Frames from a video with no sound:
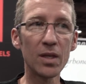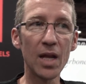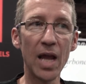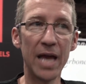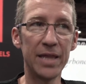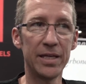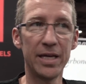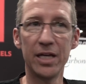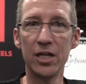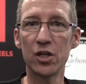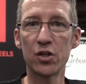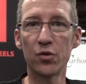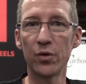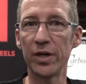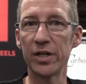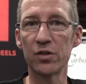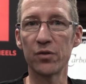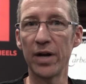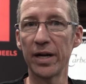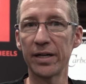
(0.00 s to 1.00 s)
And the industry
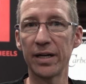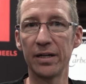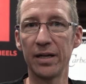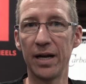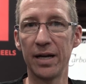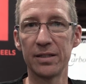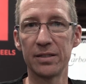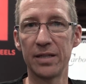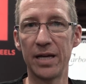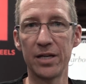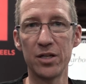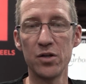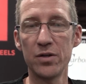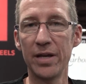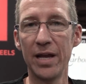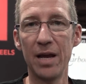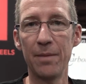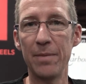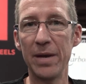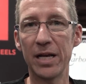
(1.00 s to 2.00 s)
has recognized that. You
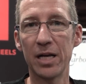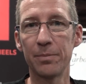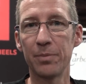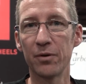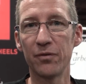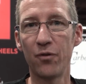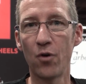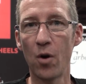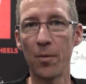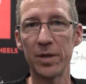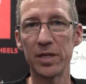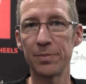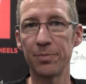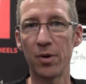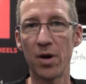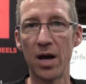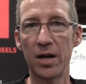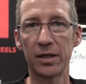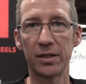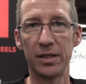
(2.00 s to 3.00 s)
can't make a performance
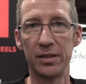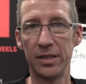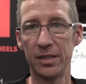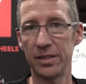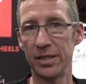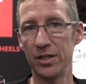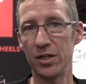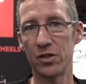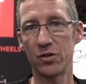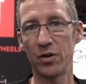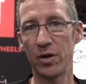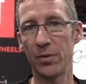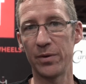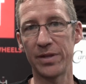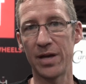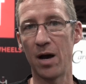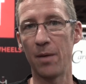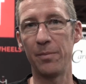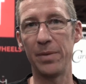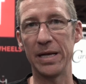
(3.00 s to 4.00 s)
product in this industry
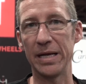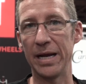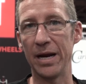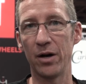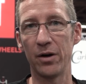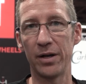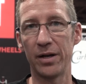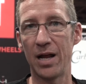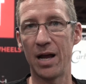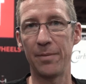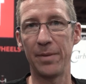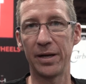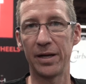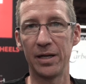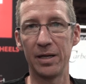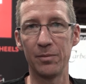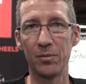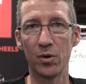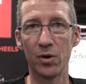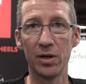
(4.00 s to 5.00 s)
without being aerodynamic
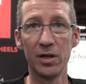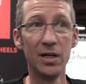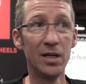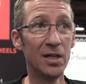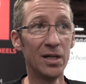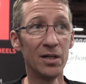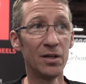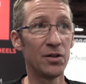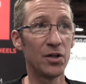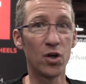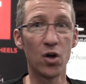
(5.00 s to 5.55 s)
anymore.